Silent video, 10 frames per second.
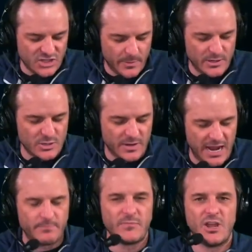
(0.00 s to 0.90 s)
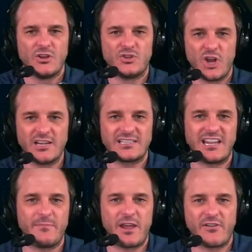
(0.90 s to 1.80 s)
Championship game. Just
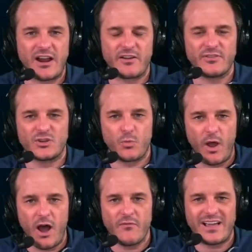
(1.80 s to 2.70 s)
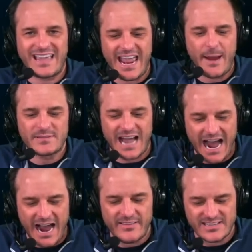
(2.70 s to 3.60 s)
give me a record for the 12 games
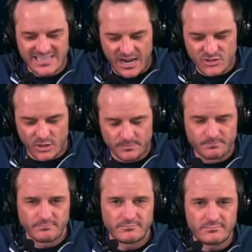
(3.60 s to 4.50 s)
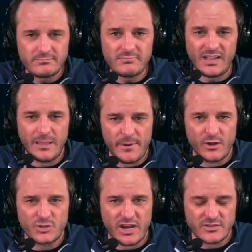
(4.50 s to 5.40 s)
on the schedule. Let me know
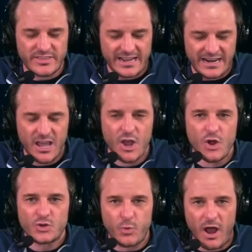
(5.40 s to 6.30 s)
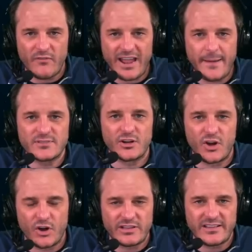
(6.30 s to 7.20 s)
what you guys are thinking. 12 games that are
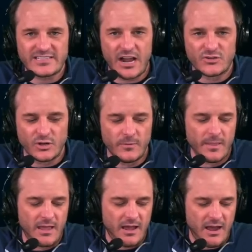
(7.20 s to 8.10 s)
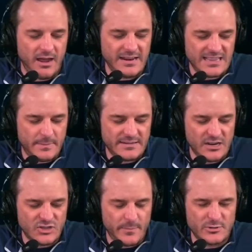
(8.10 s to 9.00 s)
currently on the schedule, not the Big
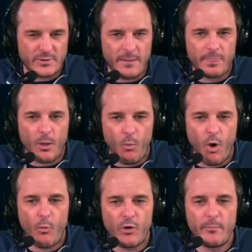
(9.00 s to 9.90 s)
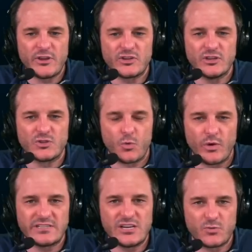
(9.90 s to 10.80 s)
Ten Championship game. What will Michigan's
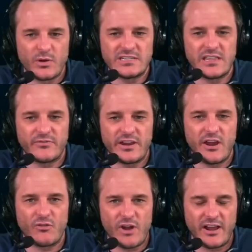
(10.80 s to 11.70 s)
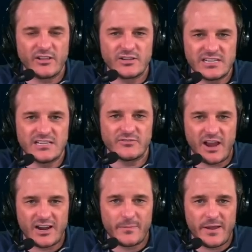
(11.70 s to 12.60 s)
2023 regular season
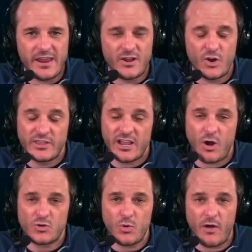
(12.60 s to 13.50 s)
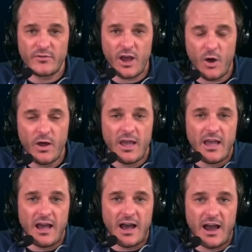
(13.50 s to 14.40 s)
record be? Could they go
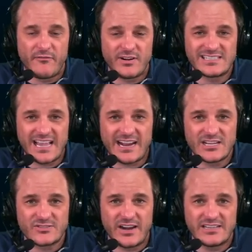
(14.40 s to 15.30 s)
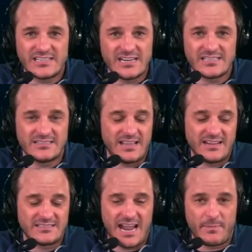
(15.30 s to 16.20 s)
12-0 for a second straight season? That
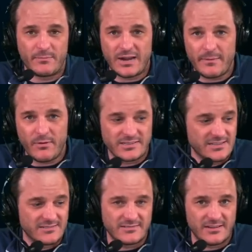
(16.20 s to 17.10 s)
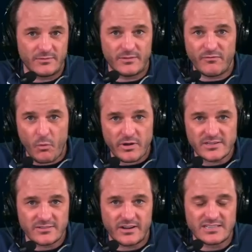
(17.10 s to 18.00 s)
hasn't happened probably, since the
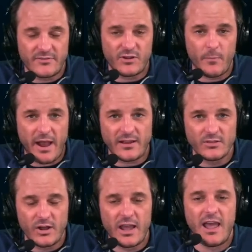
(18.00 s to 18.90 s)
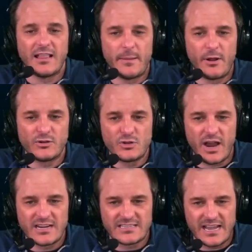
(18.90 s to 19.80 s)
40s, 30s. I'll have to go back and look. Let me know what you
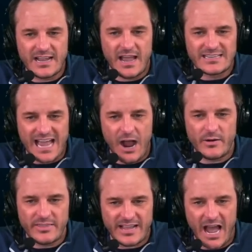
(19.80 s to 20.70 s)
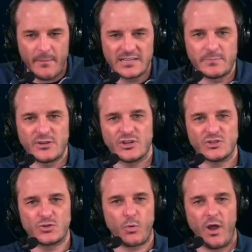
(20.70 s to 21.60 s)
guys think down in the comments.
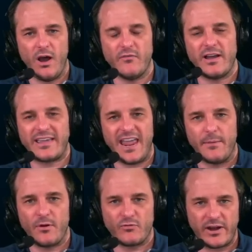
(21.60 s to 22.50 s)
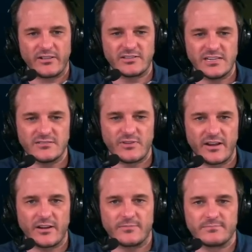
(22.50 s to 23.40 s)
Michigan's 12-game regular season
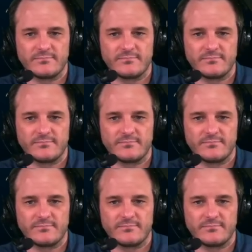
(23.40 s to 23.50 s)
record.